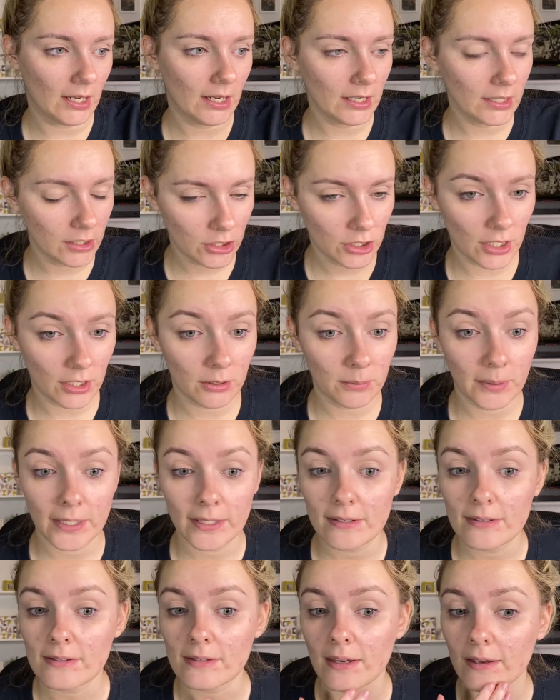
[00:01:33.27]
eyeshadow
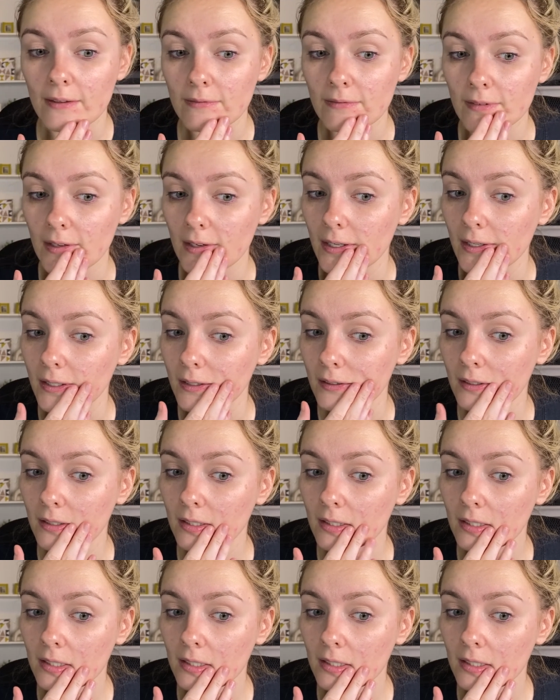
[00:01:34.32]
base, and then